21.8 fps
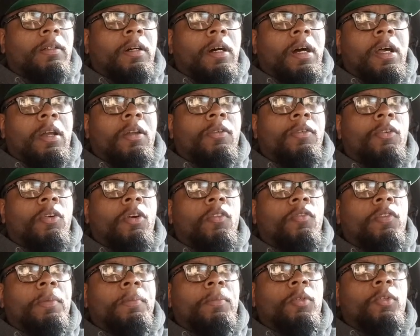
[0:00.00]
I don't know
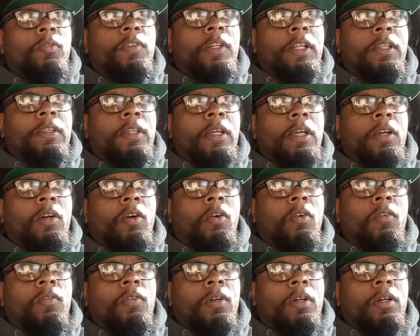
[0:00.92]
if we move anything
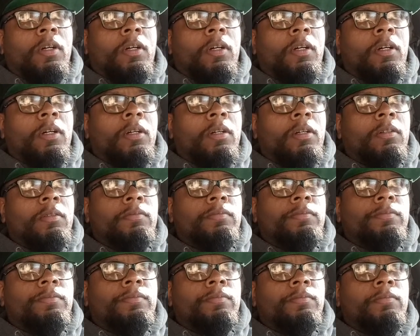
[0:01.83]
over
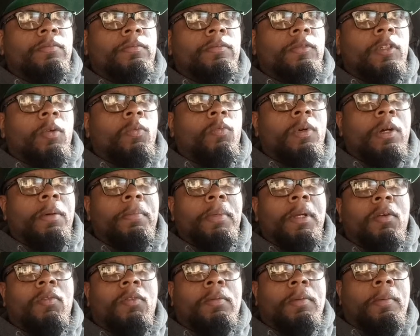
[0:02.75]
a one
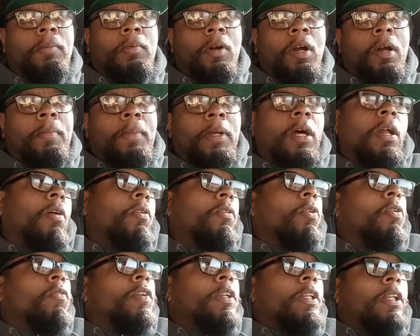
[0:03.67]
bedroom apartment. I don't
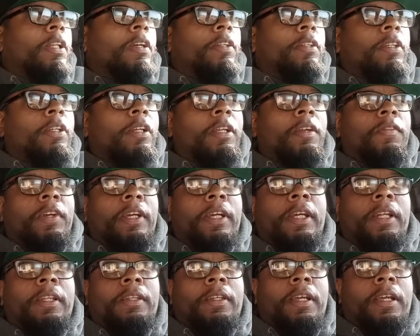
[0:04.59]
know if we deliver
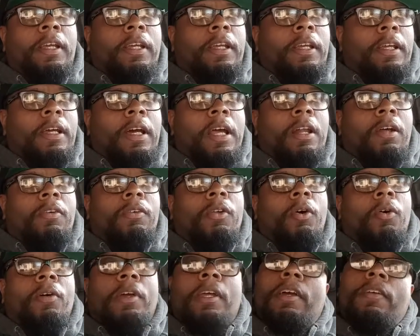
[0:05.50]
anything. I don't
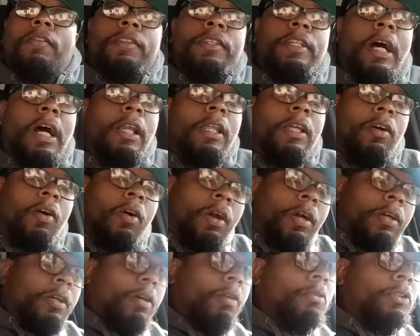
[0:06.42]
know if Dolly
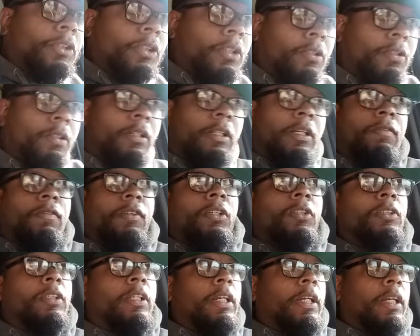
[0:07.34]
or Goshare
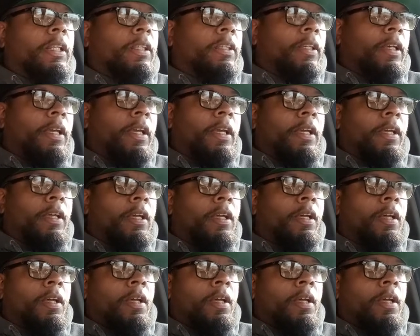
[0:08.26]
delivers anything